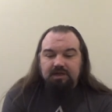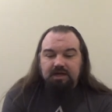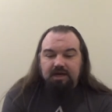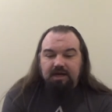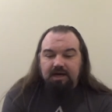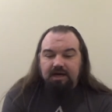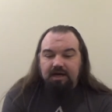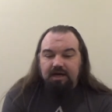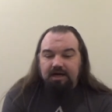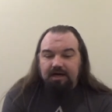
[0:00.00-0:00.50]

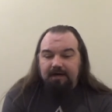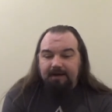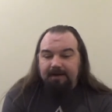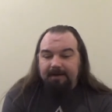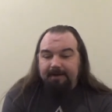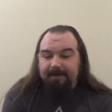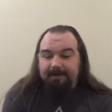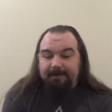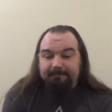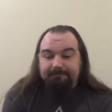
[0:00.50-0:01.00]

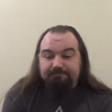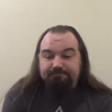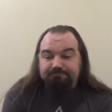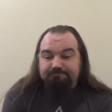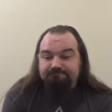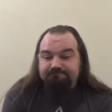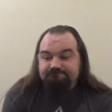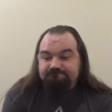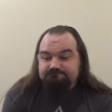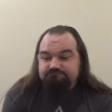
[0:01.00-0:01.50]
uh,
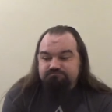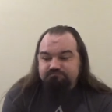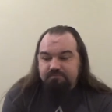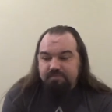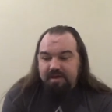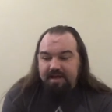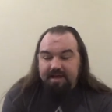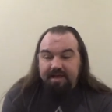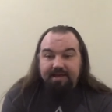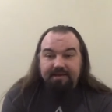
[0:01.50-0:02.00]

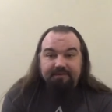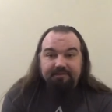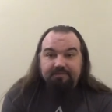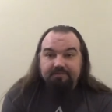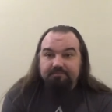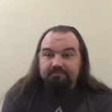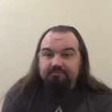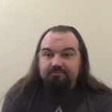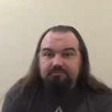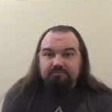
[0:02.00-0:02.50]

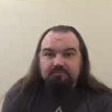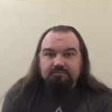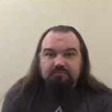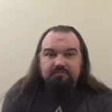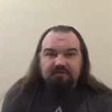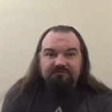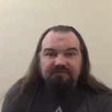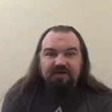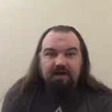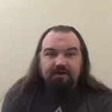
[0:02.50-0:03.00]
and
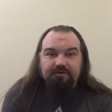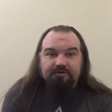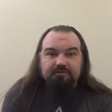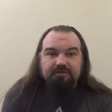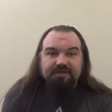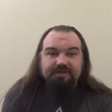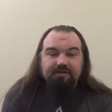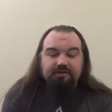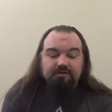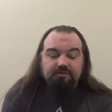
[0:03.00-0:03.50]
the founder
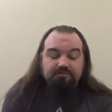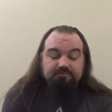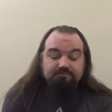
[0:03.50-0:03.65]
leader.